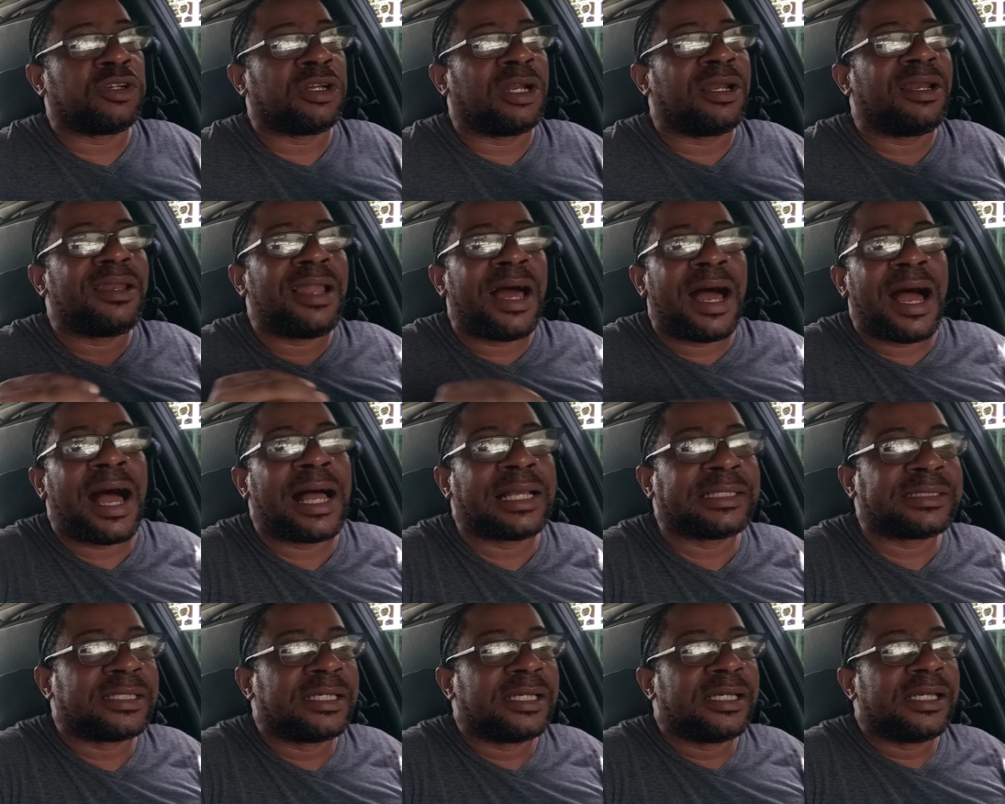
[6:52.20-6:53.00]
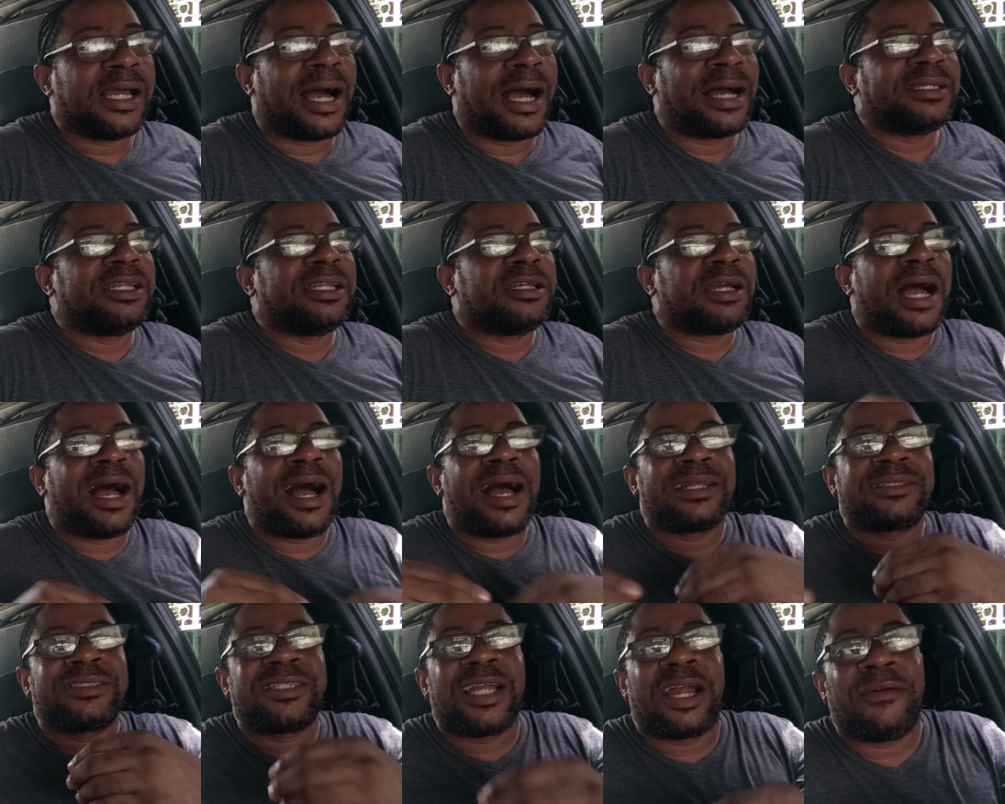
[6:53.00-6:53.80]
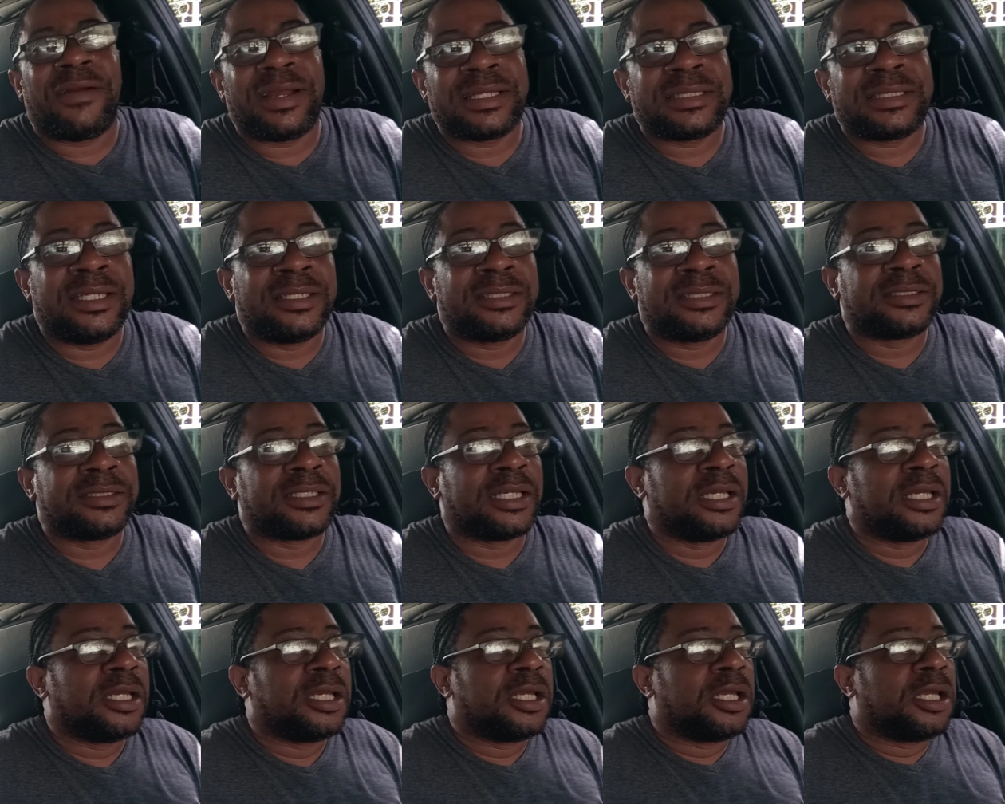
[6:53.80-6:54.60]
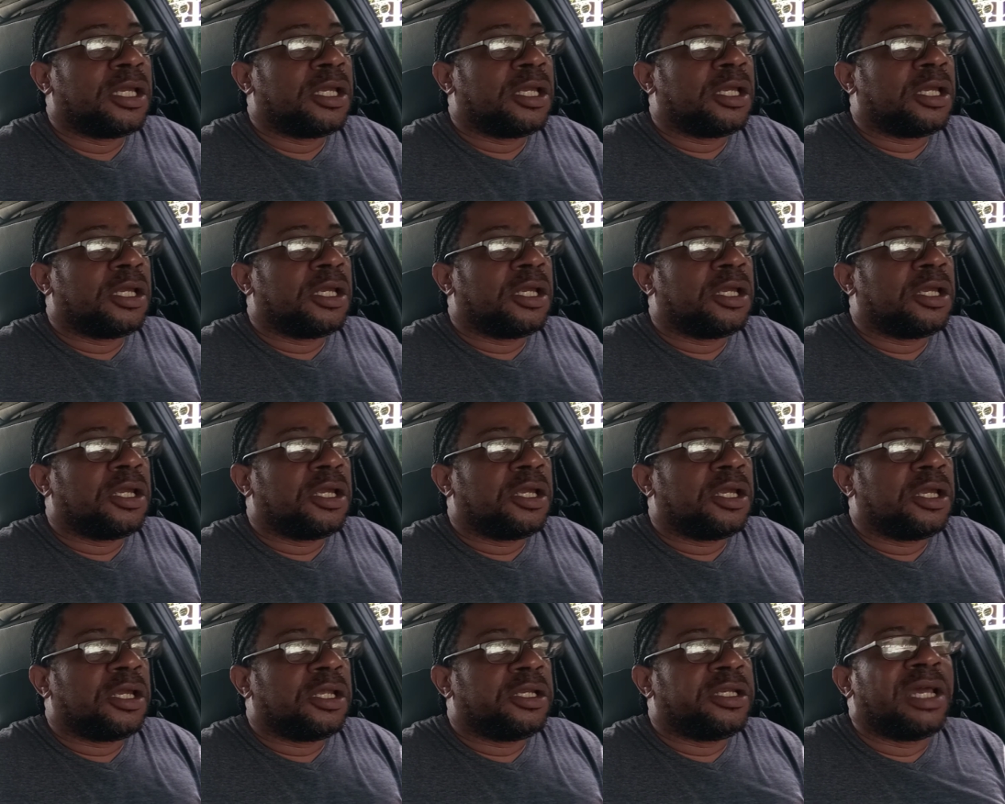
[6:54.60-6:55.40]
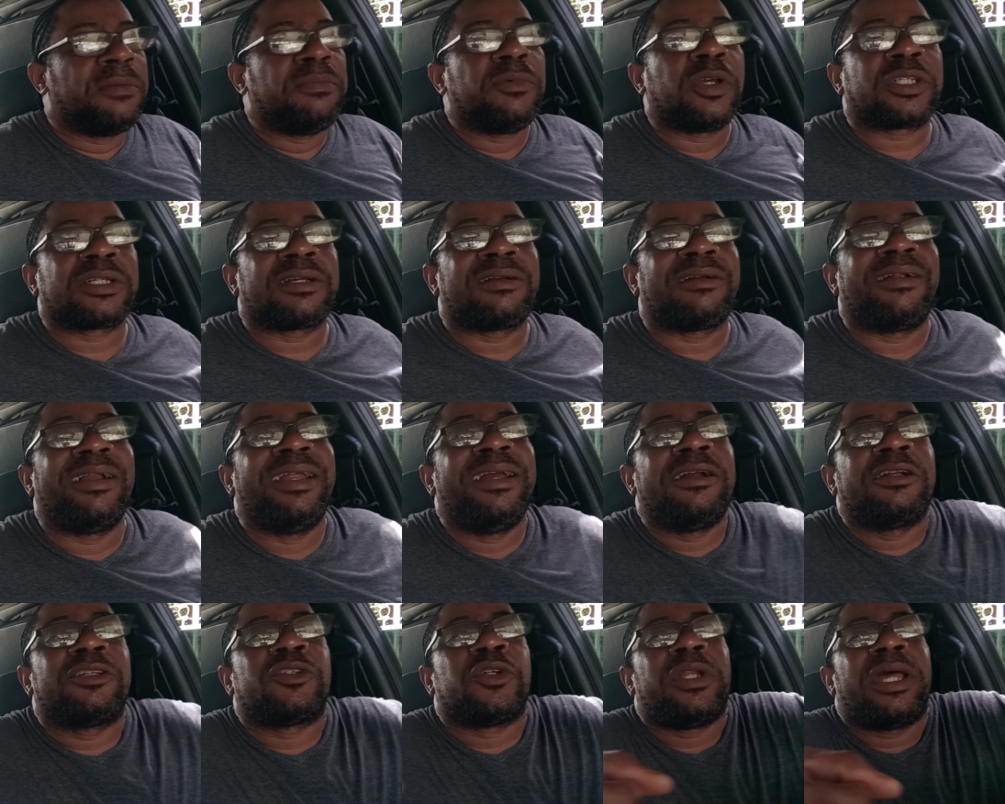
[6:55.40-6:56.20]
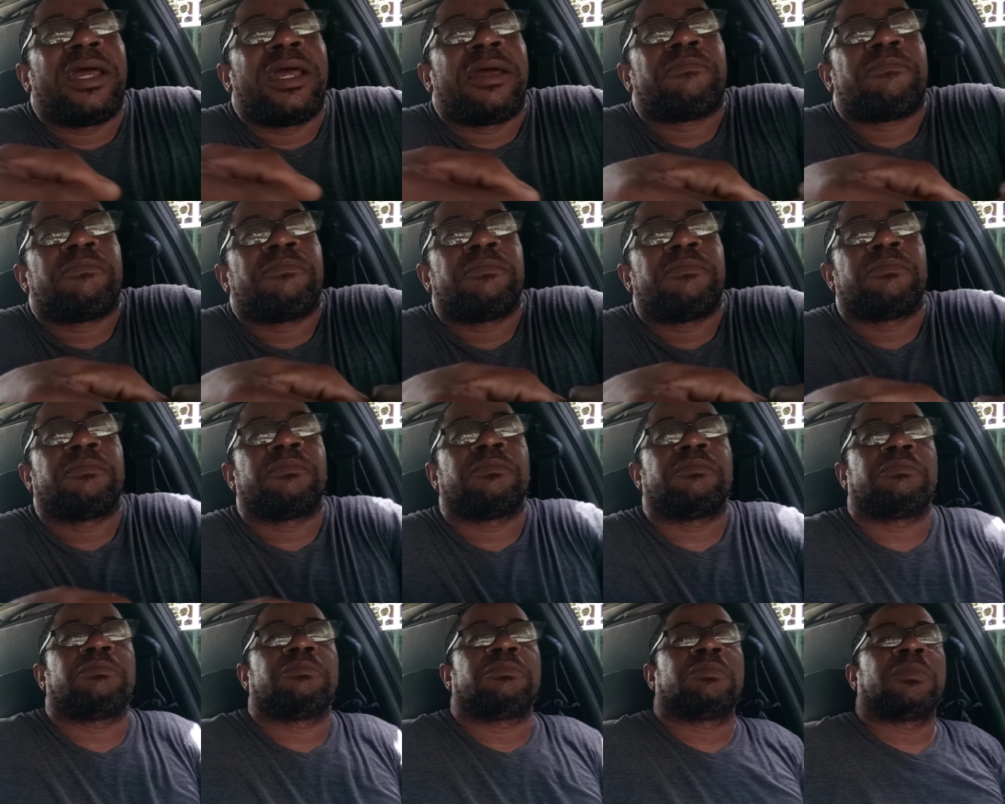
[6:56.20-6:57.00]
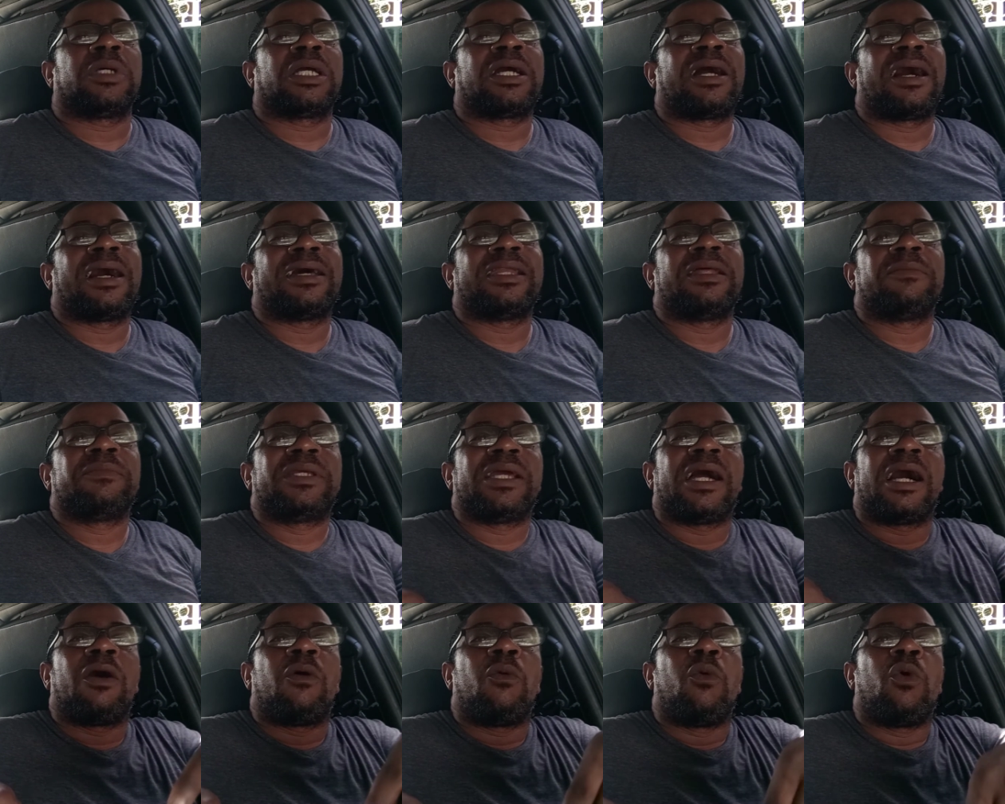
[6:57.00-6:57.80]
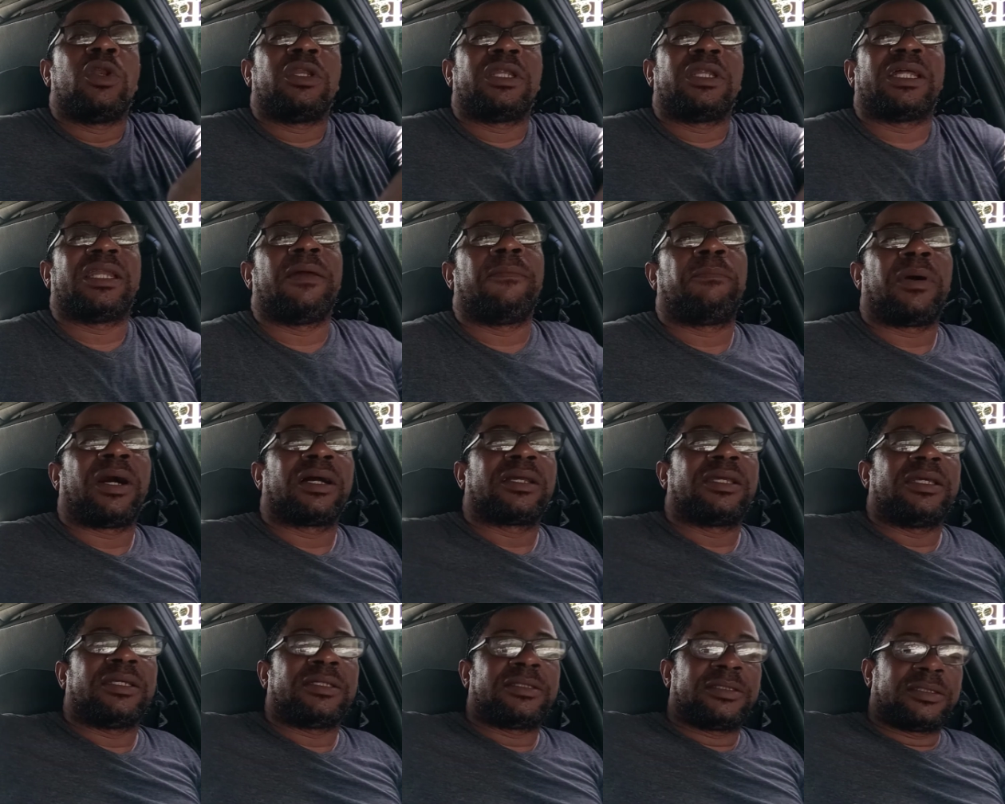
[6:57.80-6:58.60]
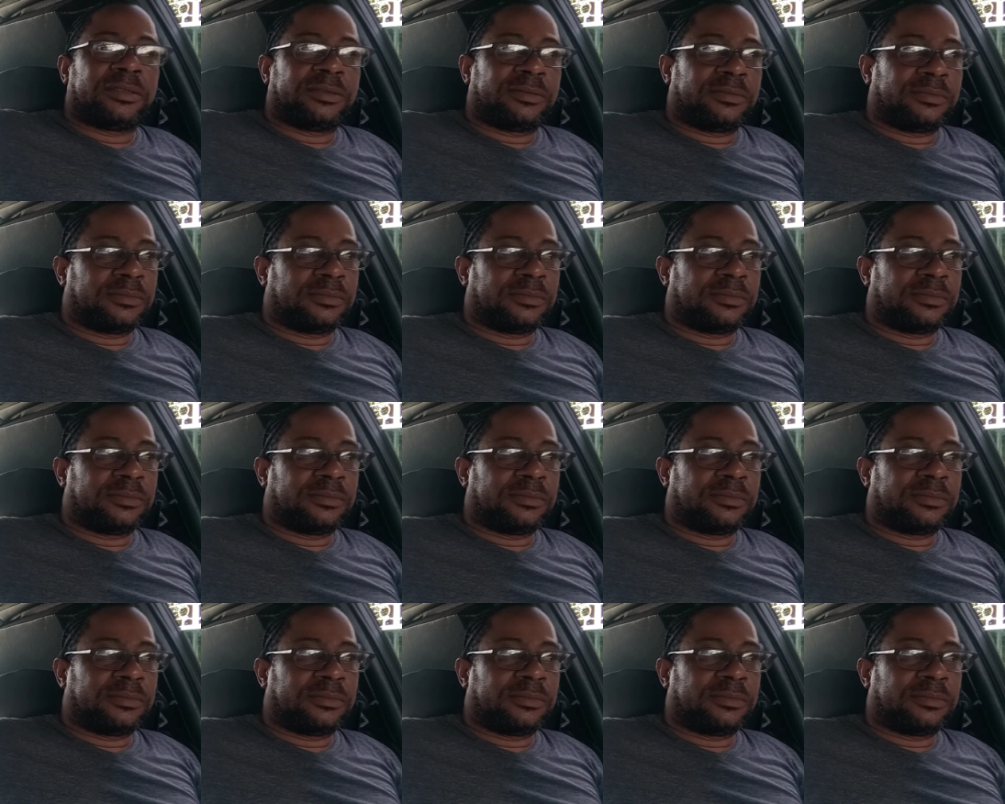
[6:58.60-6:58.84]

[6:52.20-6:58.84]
laws and the authorities, them just cling to them because them can't hold in them pocket.